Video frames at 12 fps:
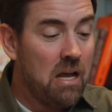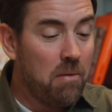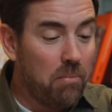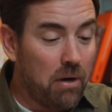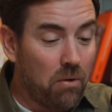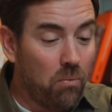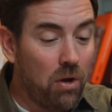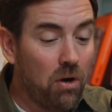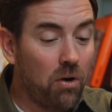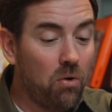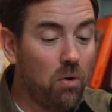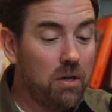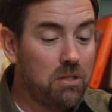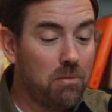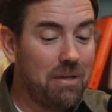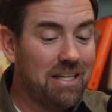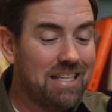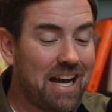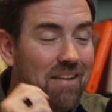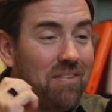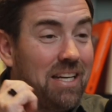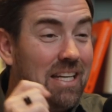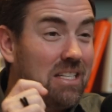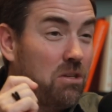but we are going to be
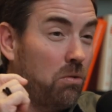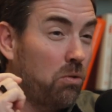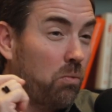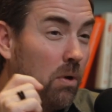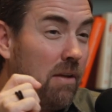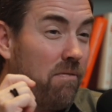diving into three